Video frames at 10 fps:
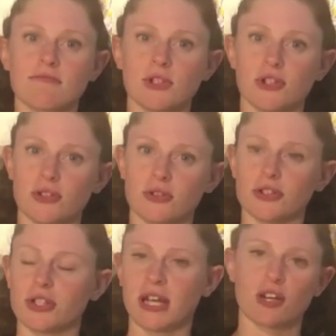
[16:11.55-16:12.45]
and
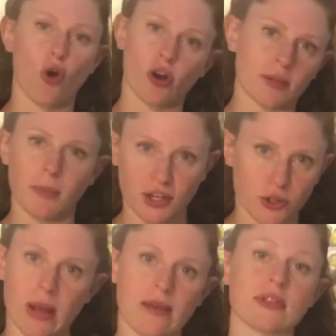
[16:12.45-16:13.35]
you can get talking
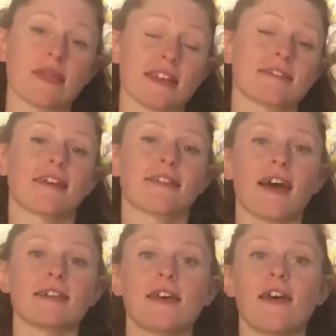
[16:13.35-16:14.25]
microwaves and things like that.